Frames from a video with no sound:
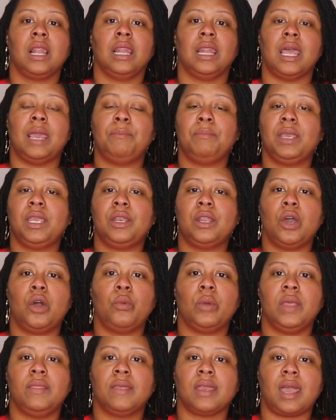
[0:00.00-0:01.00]
Let me
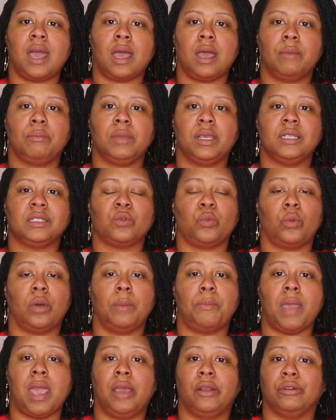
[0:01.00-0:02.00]
know in the comments
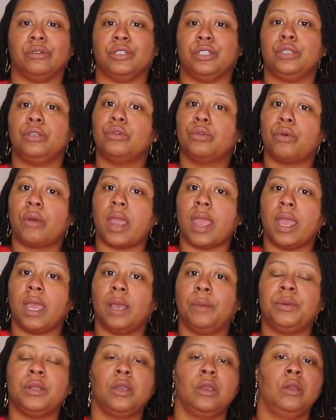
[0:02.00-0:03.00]
what patterns you
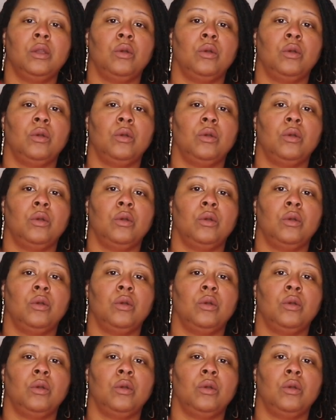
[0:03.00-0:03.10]
grabbed,